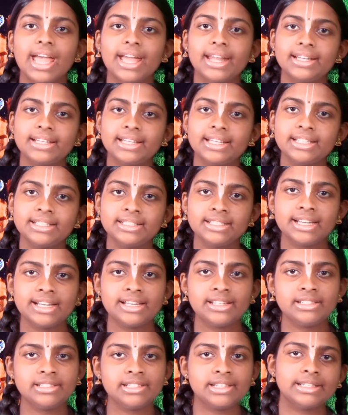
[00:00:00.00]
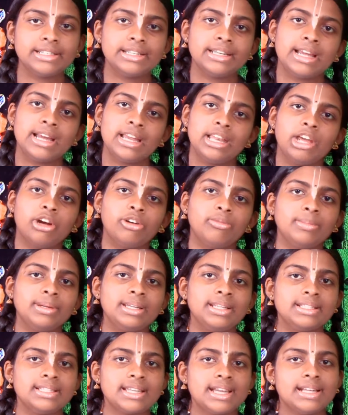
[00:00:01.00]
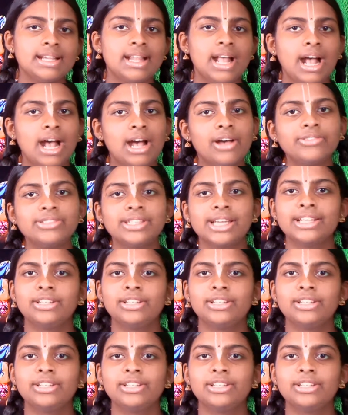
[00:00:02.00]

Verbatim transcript: And then the Jatila allowed me inside the house.